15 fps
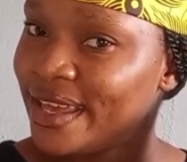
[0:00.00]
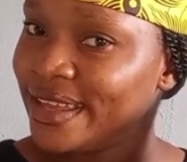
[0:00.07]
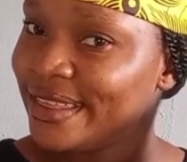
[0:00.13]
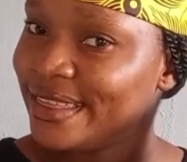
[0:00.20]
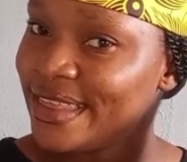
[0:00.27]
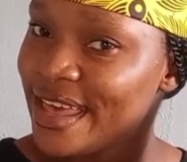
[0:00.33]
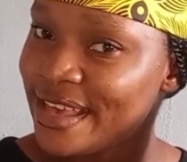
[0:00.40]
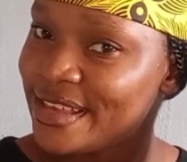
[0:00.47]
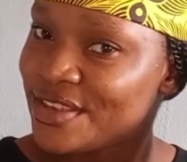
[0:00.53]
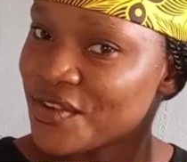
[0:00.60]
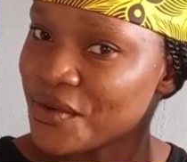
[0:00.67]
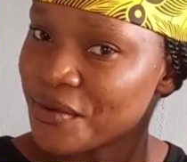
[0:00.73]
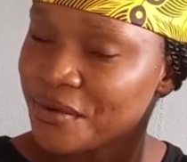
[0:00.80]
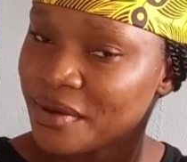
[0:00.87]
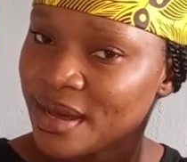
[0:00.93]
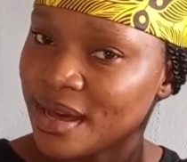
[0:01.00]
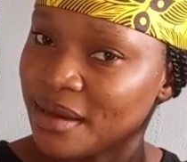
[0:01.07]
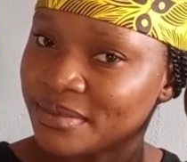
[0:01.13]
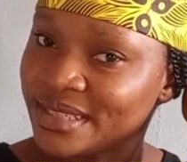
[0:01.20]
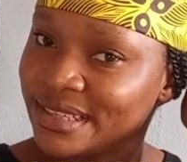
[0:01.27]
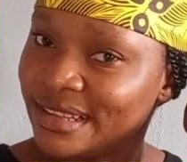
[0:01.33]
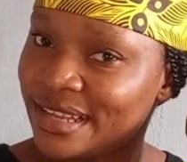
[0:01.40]
lay your
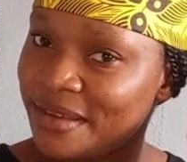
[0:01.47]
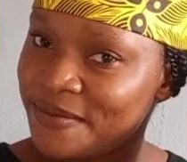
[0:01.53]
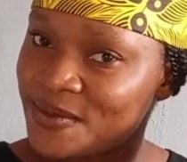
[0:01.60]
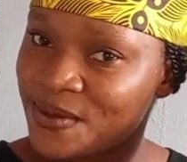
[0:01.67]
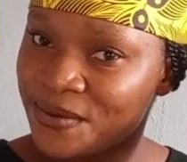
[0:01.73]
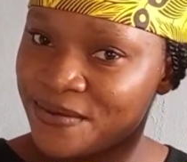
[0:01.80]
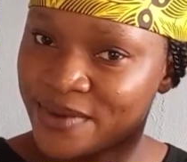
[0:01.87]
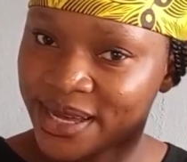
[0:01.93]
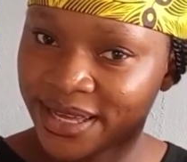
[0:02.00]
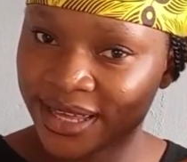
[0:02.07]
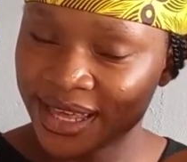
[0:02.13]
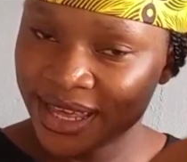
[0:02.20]
the leftover.